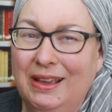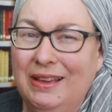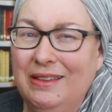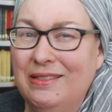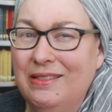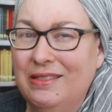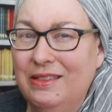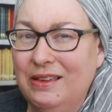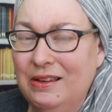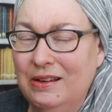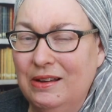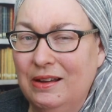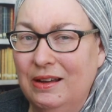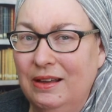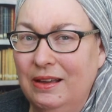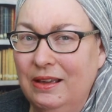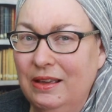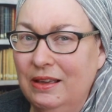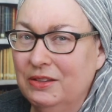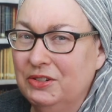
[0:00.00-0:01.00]
I think
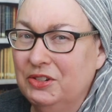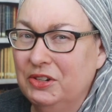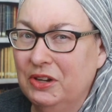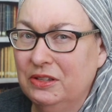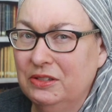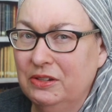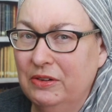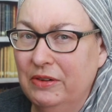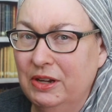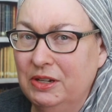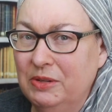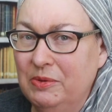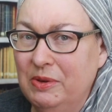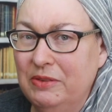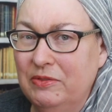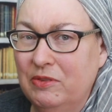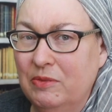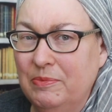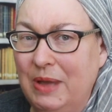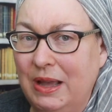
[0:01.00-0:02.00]
I had just
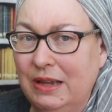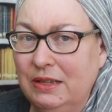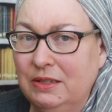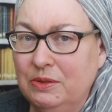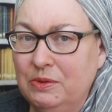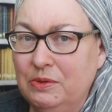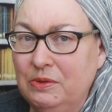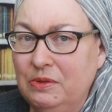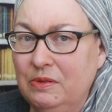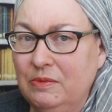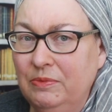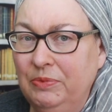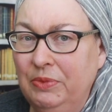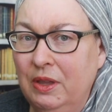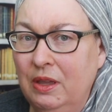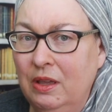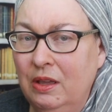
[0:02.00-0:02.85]
graduated from high school,